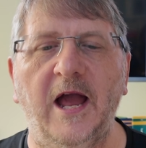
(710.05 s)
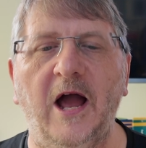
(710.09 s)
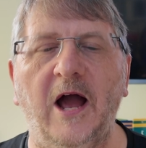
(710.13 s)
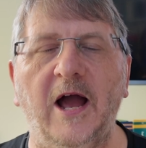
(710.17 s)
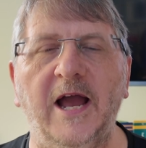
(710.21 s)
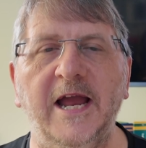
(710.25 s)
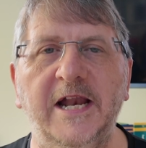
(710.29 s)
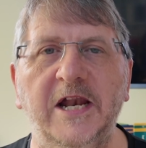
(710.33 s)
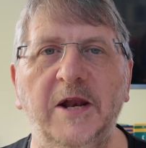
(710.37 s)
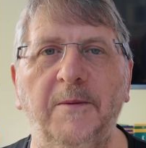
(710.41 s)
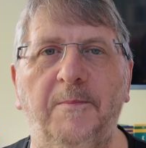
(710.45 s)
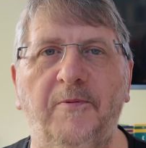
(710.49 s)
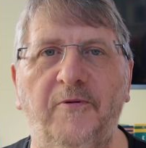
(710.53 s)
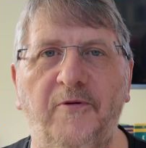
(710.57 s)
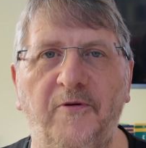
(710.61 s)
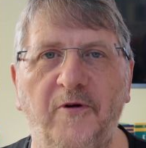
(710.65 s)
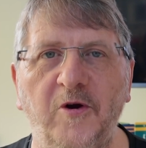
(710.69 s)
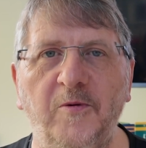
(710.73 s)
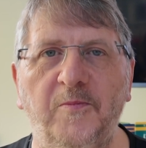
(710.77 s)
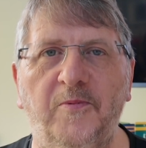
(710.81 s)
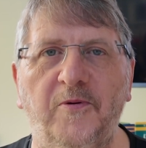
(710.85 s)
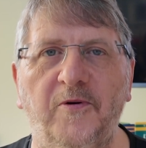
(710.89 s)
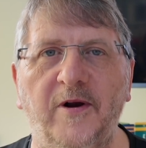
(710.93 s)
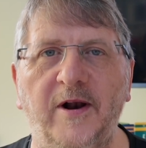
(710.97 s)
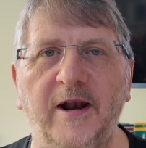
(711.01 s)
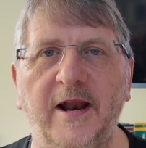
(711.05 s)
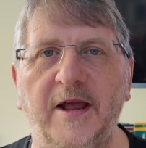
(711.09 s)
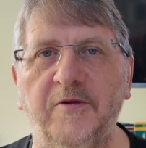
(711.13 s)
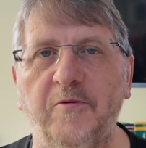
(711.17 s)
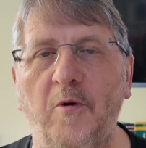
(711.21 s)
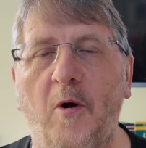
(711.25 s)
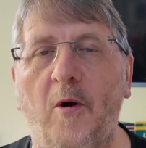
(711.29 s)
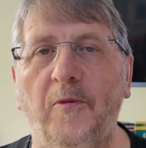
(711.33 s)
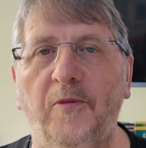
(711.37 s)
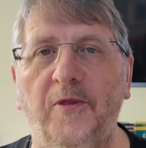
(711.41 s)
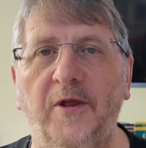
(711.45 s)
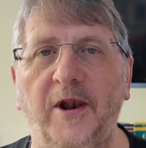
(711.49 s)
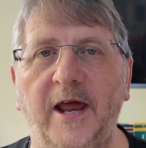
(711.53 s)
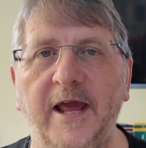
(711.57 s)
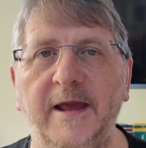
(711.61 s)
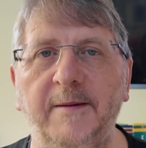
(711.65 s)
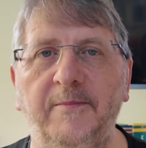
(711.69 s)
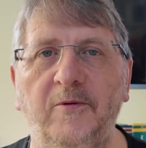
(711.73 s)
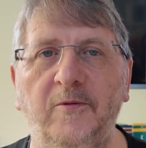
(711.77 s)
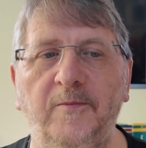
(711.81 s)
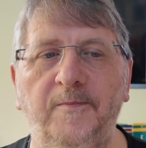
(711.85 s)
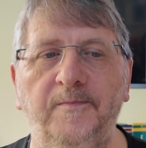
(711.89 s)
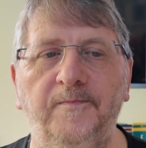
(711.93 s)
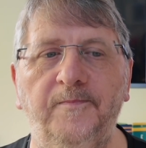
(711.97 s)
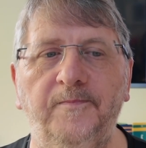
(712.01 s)
inappropriate, that's on the
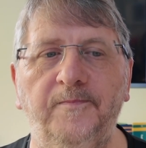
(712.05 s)
label.